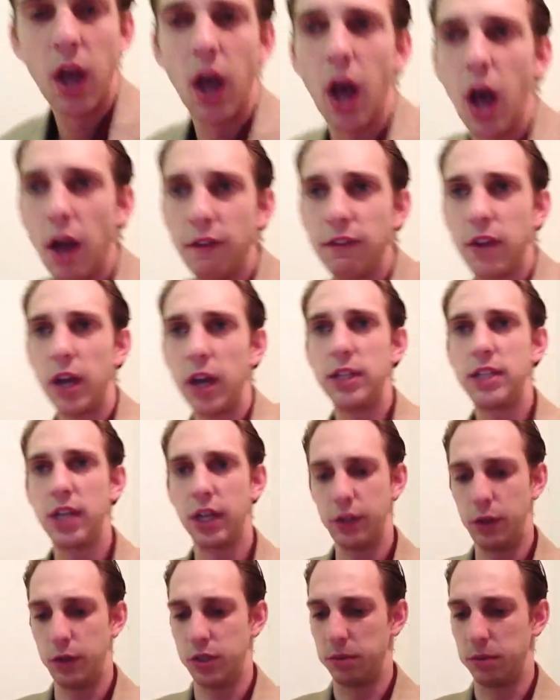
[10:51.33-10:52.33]
I've got to tell
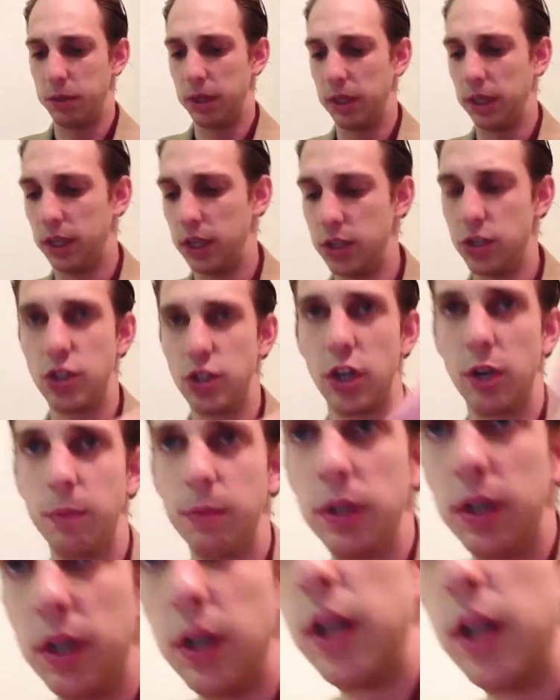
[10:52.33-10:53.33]
you something, ladies and
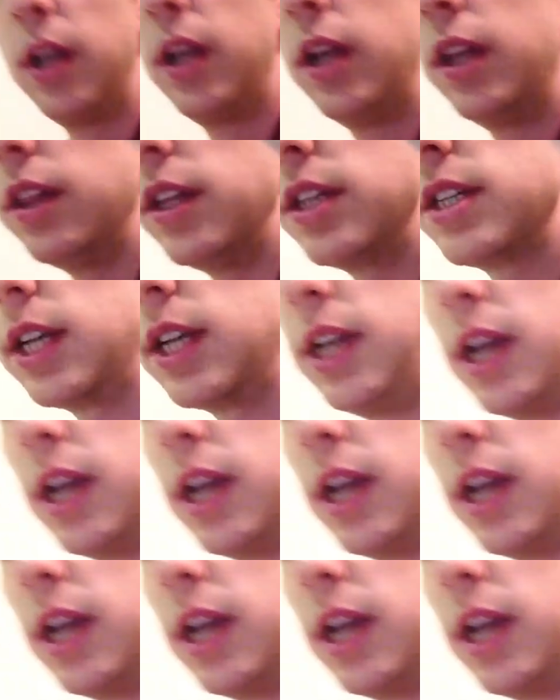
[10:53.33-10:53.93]
gentlemen. This